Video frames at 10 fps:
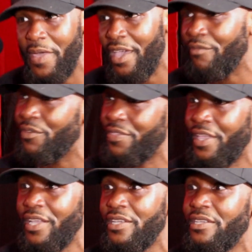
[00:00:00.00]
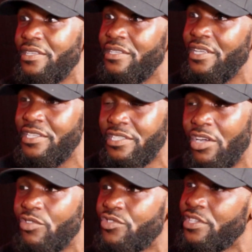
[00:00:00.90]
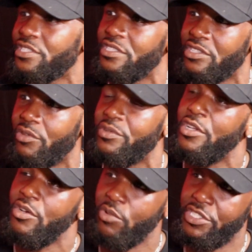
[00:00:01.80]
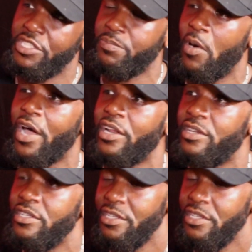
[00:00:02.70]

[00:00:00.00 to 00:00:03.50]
everything, and it's called Trust Consulting, which is part of